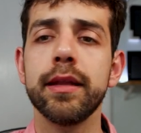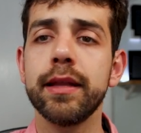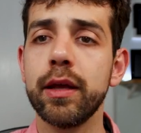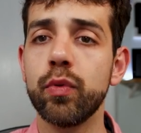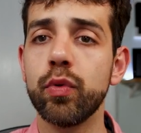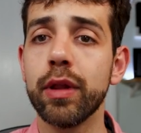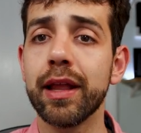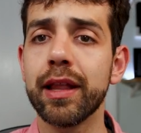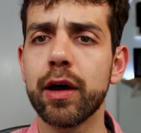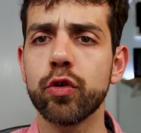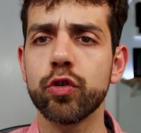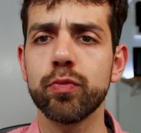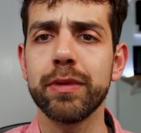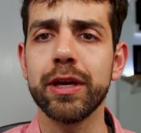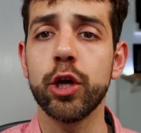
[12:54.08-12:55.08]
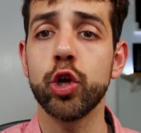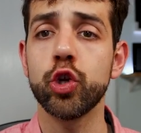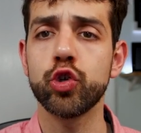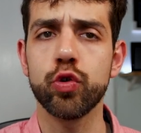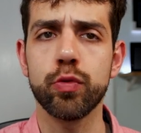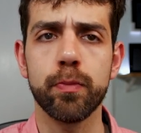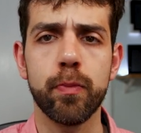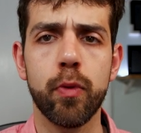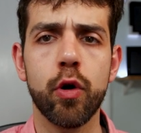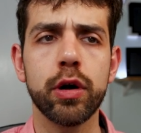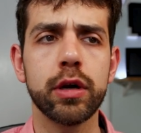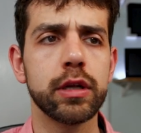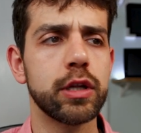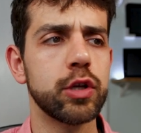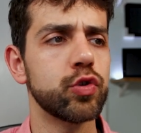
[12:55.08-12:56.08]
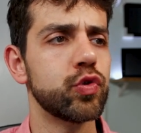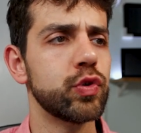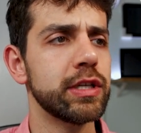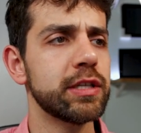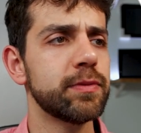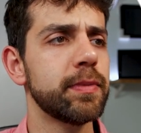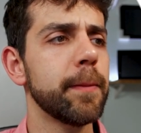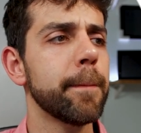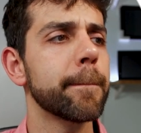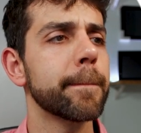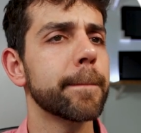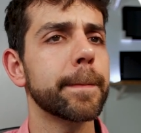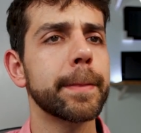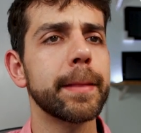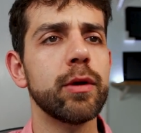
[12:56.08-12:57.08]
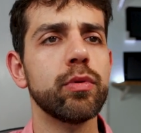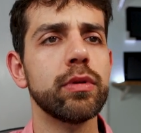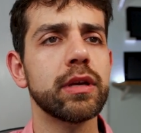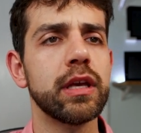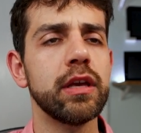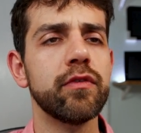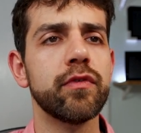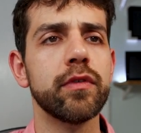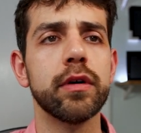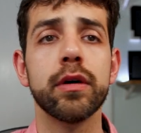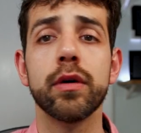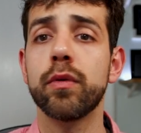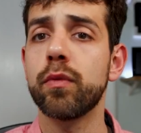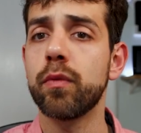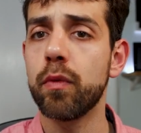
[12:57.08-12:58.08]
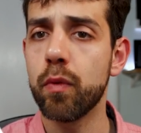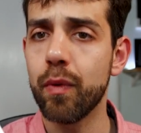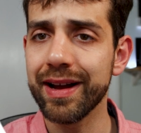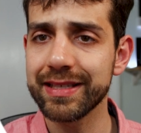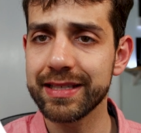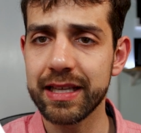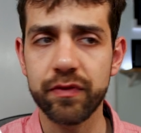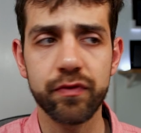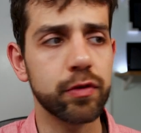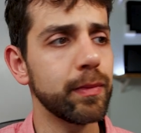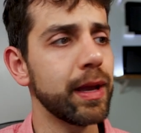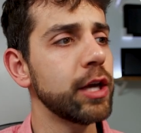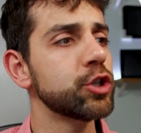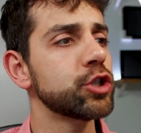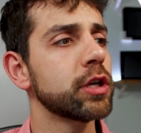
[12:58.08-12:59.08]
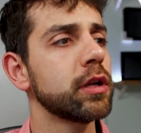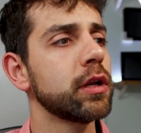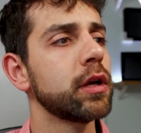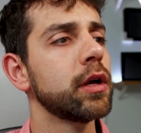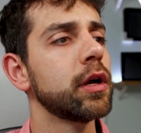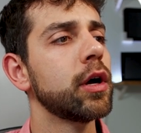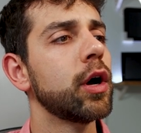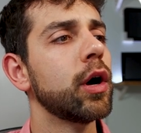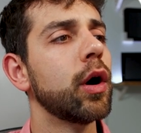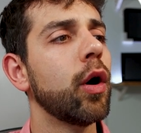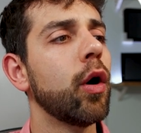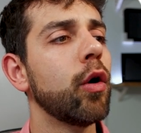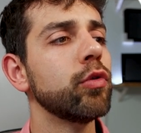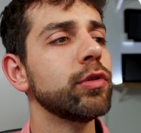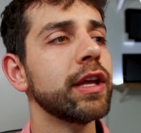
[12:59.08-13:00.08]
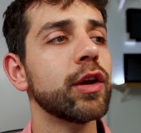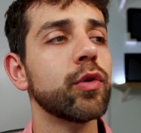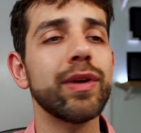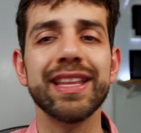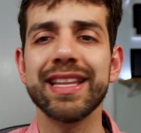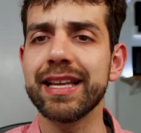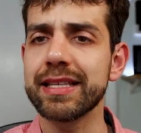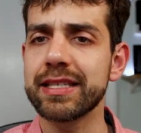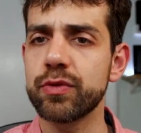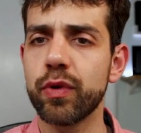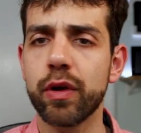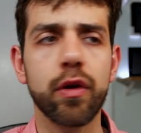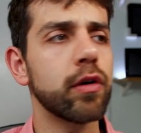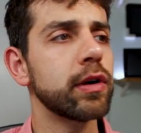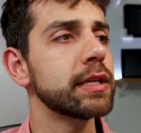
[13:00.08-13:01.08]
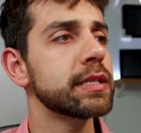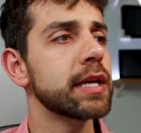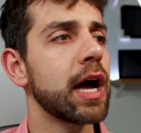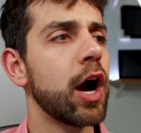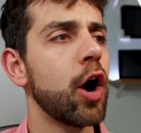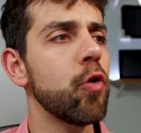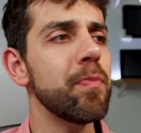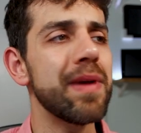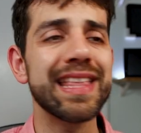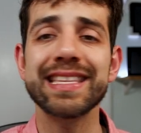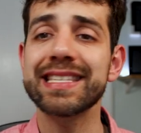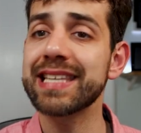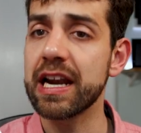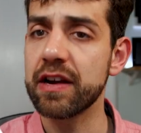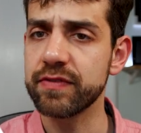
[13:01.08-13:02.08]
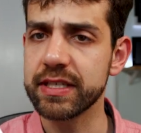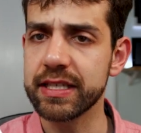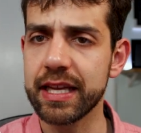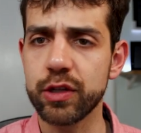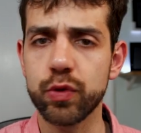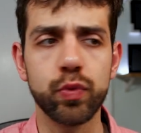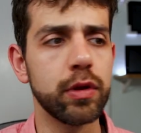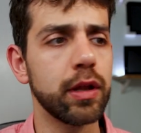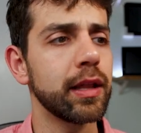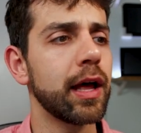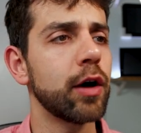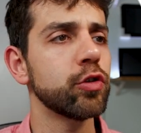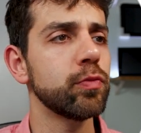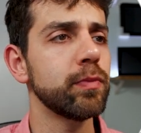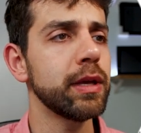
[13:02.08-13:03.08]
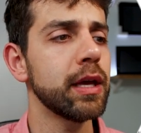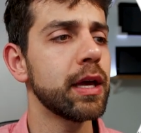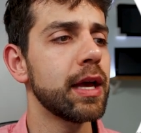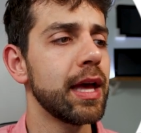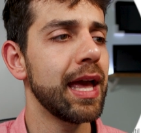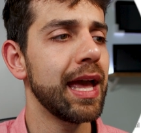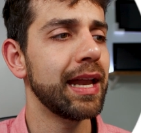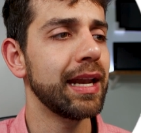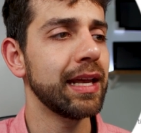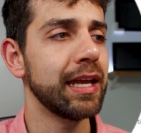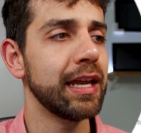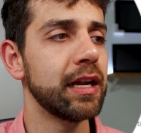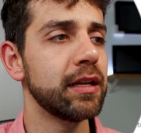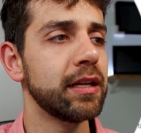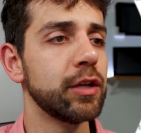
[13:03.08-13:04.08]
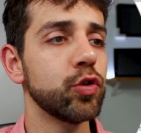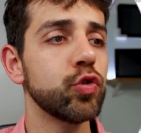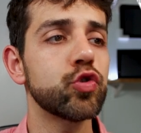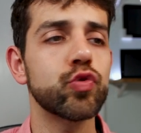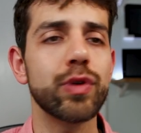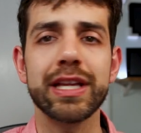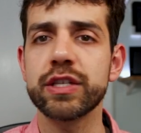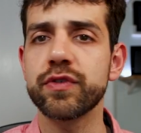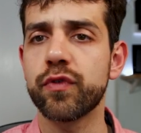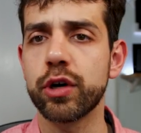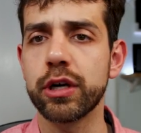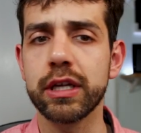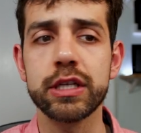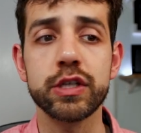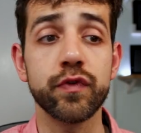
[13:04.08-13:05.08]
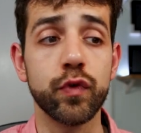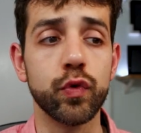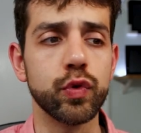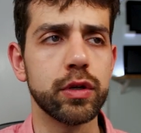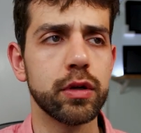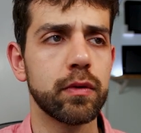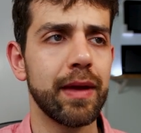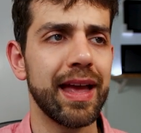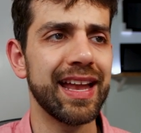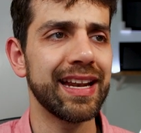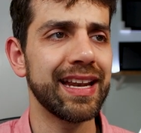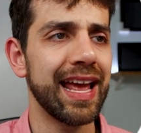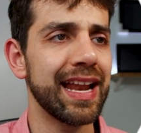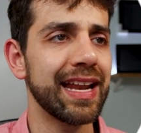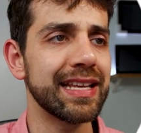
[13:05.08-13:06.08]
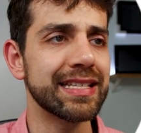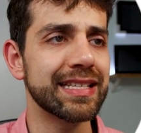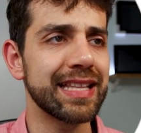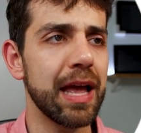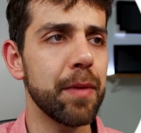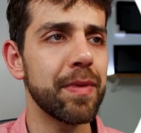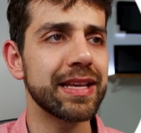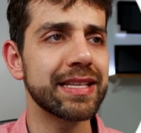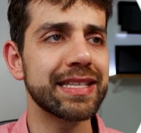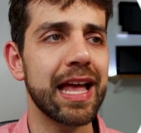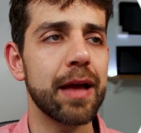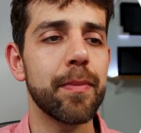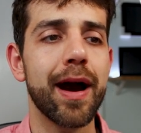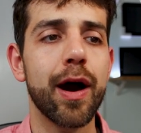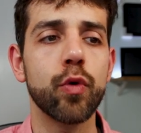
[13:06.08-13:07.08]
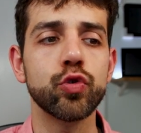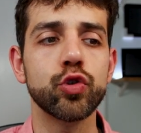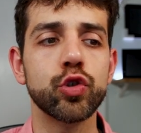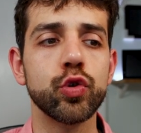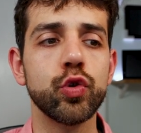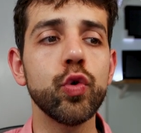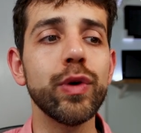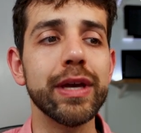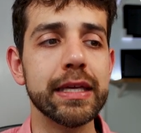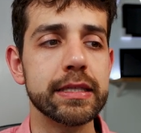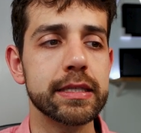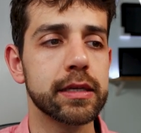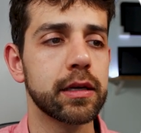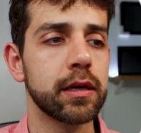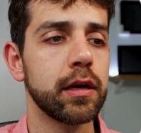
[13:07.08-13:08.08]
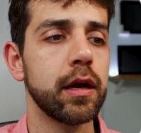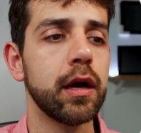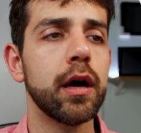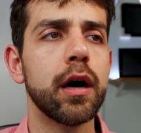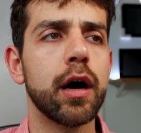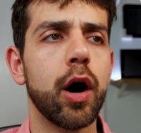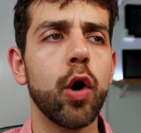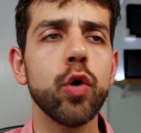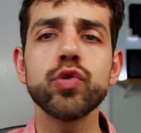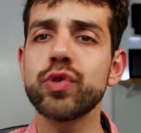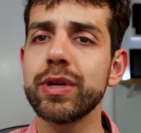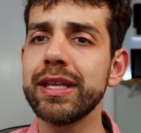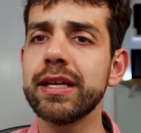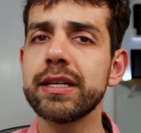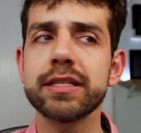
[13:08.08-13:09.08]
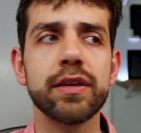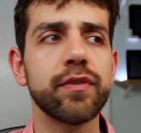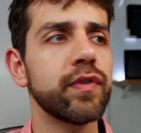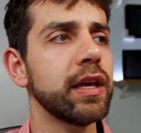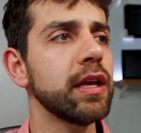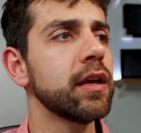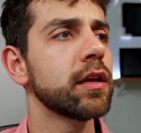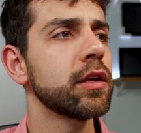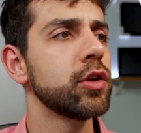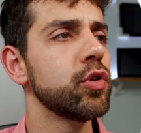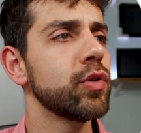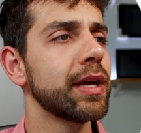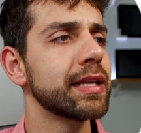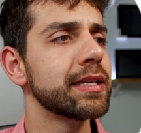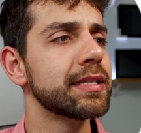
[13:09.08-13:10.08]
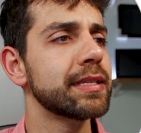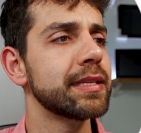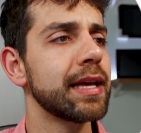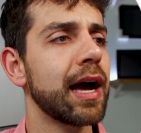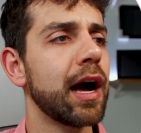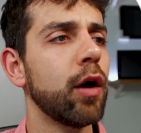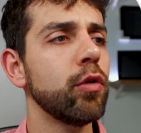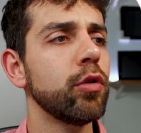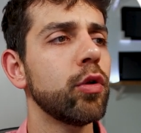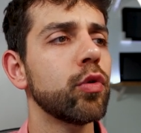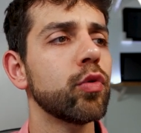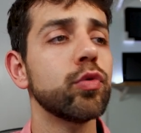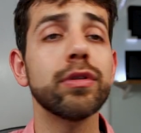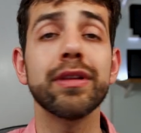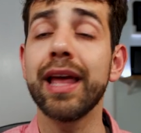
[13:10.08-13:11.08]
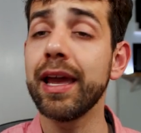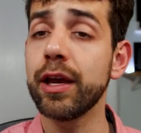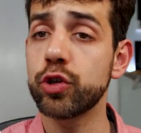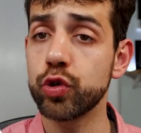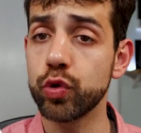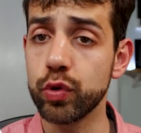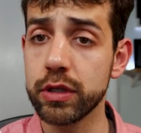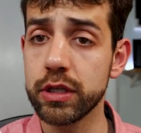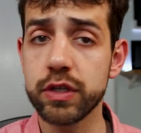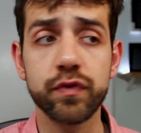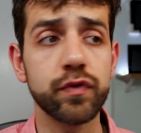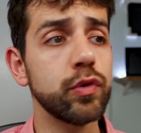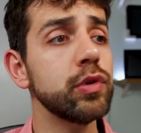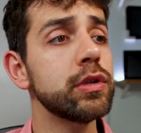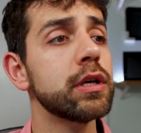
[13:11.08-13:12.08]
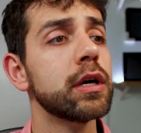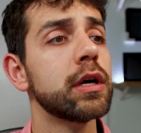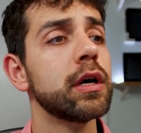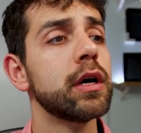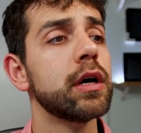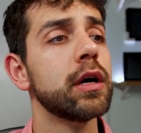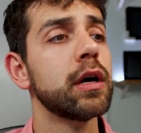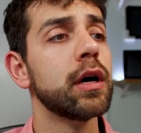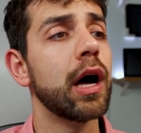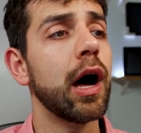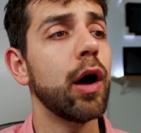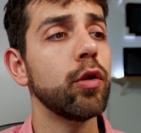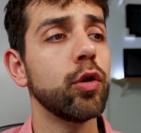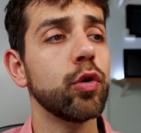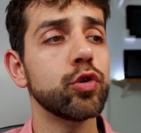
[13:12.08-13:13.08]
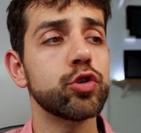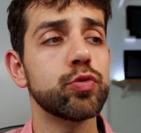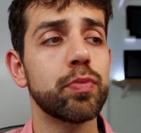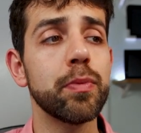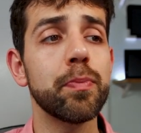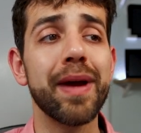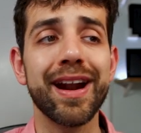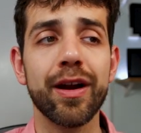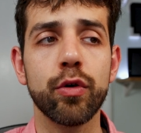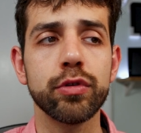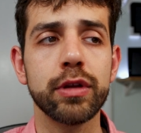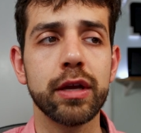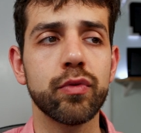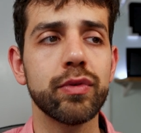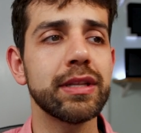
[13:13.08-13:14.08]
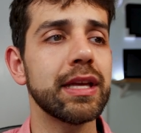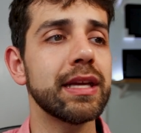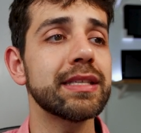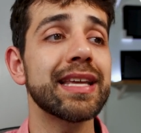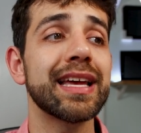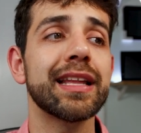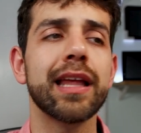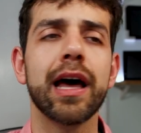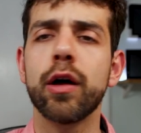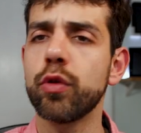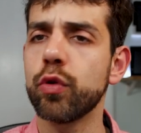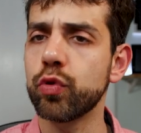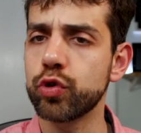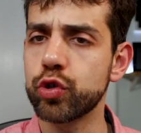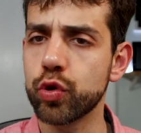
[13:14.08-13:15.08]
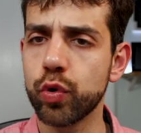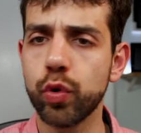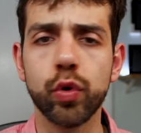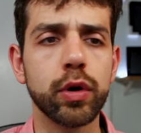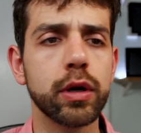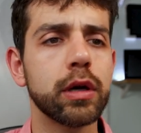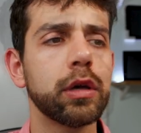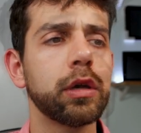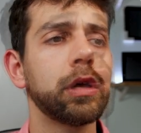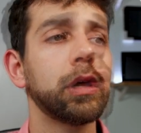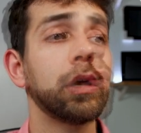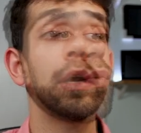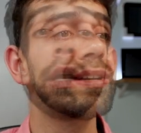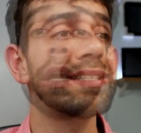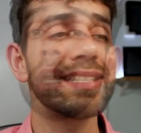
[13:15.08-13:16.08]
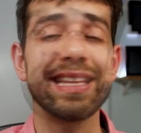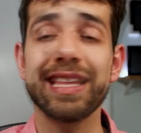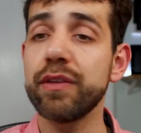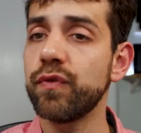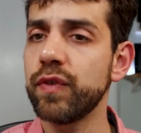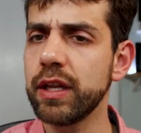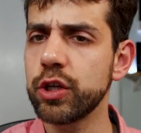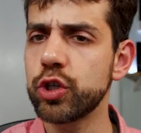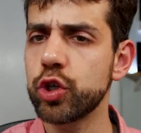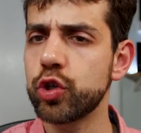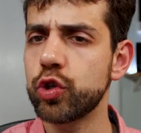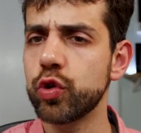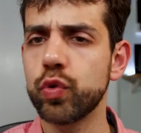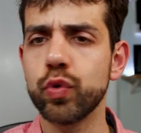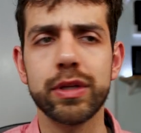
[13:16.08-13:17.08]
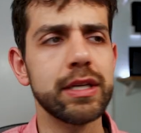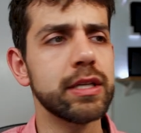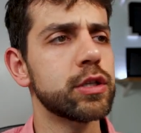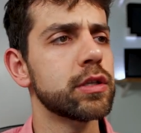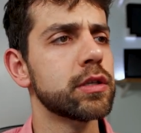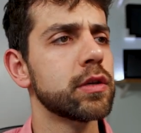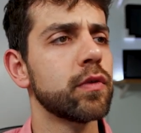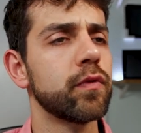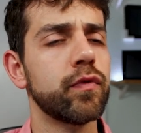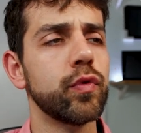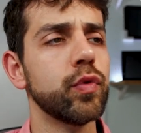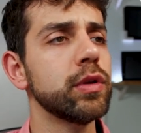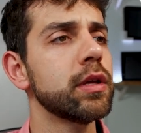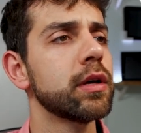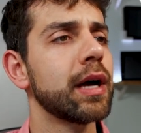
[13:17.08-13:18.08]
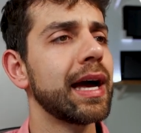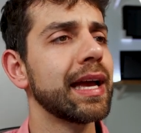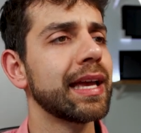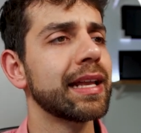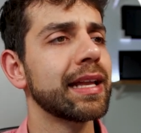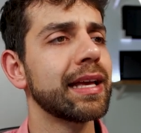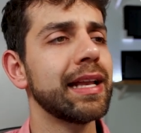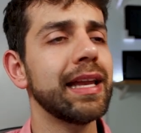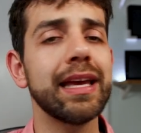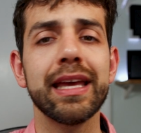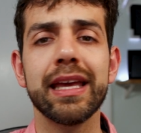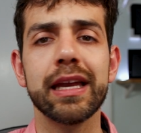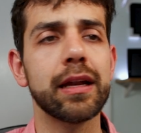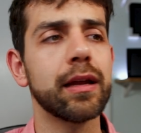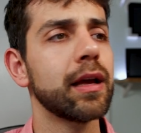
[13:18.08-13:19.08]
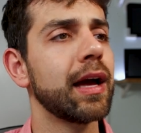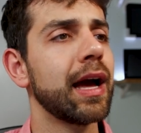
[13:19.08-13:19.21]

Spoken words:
they will allow me to import this recipe. They will give what's the information, all the ingredients required, how many serves that will allow me, and here the nutrients for this food, and then step by step how to do it. Also interesting thing, you can see how long will take to do this food, how long to prepare all the ingredients, and how long to cook. Once that I finish to do this food, I can click here,